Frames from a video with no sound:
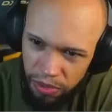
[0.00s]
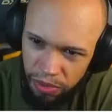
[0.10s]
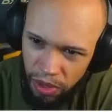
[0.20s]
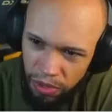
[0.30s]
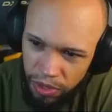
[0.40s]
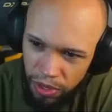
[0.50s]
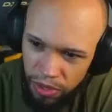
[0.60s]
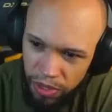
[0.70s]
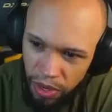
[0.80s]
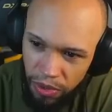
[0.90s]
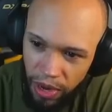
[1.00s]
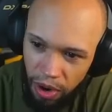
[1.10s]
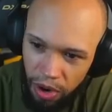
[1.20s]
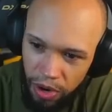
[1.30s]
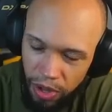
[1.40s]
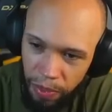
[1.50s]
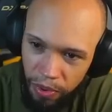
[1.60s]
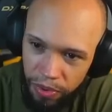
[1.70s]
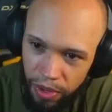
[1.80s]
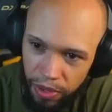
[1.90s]
all turns? Oh, they are. They're
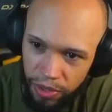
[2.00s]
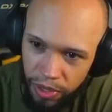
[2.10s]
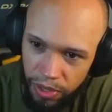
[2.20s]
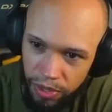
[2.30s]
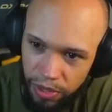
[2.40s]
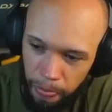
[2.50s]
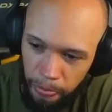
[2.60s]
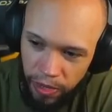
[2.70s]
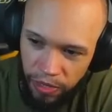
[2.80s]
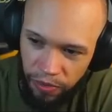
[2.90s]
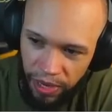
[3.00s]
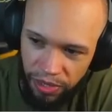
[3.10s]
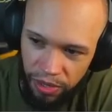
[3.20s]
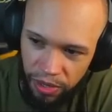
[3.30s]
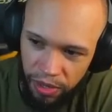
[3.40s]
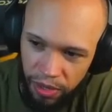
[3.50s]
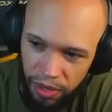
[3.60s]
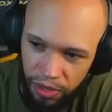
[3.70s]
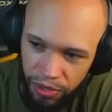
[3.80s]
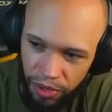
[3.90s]
both all turns. These effects are
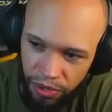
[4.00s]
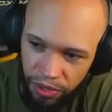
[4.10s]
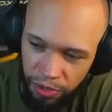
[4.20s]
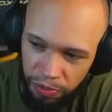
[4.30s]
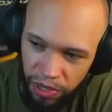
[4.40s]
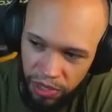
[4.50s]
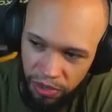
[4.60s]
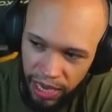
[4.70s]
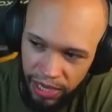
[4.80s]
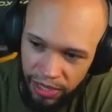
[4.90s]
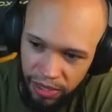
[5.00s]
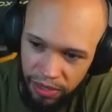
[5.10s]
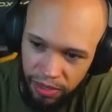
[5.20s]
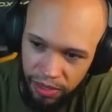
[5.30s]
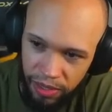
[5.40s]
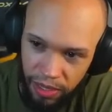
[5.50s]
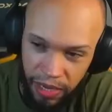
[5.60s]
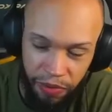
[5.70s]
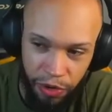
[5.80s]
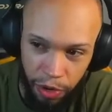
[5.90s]
all turns, so it's plus 2,000
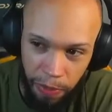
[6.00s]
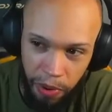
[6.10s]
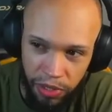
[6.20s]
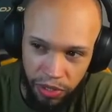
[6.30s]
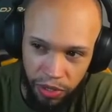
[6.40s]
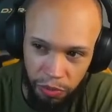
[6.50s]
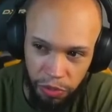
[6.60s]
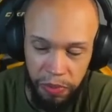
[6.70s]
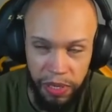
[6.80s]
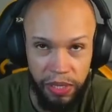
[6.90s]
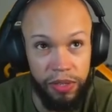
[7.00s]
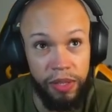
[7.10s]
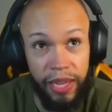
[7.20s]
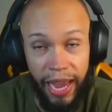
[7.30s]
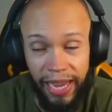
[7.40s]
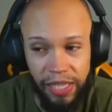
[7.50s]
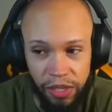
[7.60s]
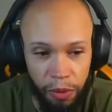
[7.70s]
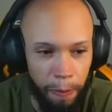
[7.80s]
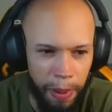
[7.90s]
even on your opponent's turn, which means the aces
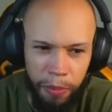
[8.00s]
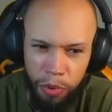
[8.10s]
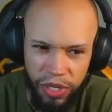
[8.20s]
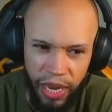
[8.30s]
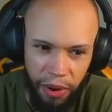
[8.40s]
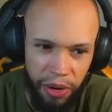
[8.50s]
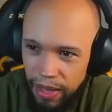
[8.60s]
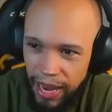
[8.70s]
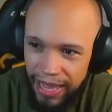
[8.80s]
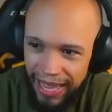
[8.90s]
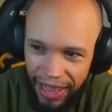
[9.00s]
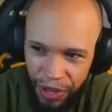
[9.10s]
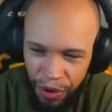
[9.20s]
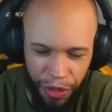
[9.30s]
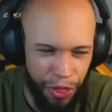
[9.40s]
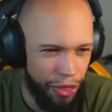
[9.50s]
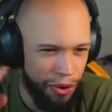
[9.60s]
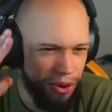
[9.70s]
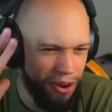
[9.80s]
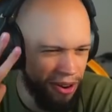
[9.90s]
are a bit more scary. And they got their
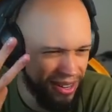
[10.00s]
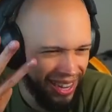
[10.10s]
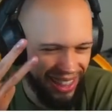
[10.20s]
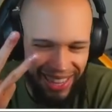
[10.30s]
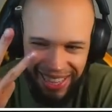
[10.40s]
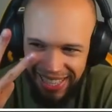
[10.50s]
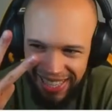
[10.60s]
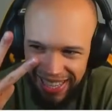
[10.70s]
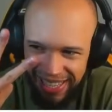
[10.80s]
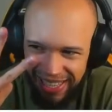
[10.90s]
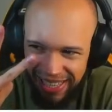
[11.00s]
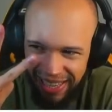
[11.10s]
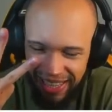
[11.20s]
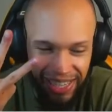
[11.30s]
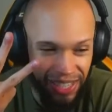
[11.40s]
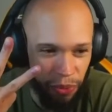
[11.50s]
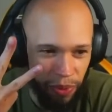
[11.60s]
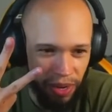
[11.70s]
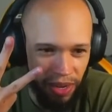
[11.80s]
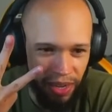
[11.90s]
3rd, I think this is, at least in
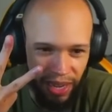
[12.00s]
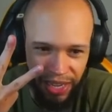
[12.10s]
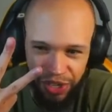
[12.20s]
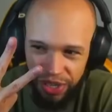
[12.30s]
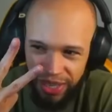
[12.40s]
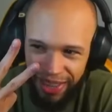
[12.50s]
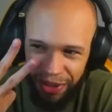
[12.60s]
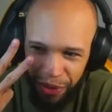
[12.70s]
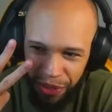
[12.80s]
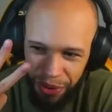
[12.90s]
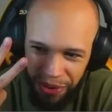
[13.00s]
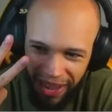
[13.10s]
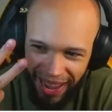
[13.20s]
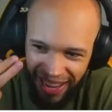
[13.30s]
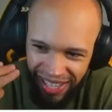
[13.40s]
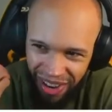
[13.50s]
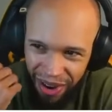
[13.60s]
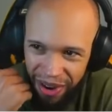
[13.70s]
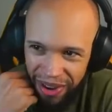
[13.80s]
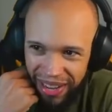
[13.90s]
Asia, they got their 3rd ace
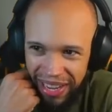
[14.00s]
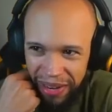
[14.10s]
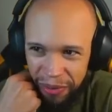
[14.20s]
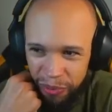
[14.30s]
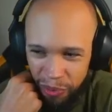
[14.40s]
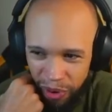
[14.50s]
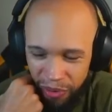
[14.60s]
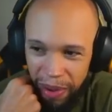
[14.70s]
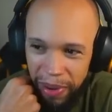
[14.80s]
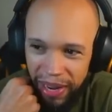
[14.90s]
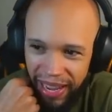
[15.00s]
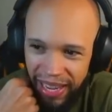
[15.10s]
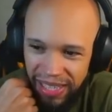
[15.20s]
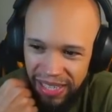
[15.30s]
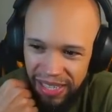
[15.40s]
card in War Growlmon Ace,